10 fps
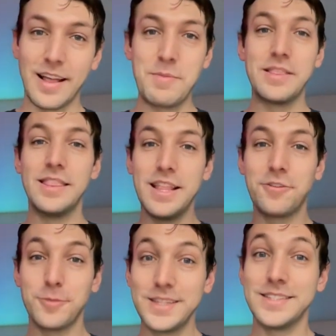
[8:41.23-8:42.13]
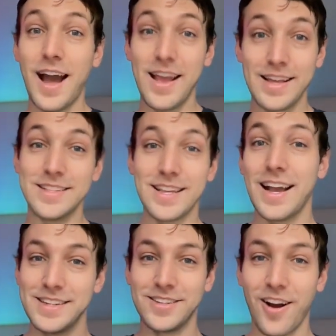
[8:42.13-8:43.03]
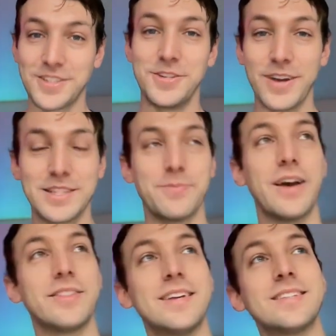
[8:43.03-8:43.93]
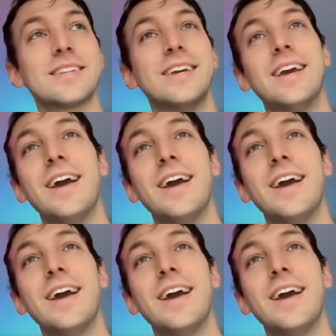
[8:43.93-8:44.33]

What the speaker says: Literally dying inside to talk to you guys about this.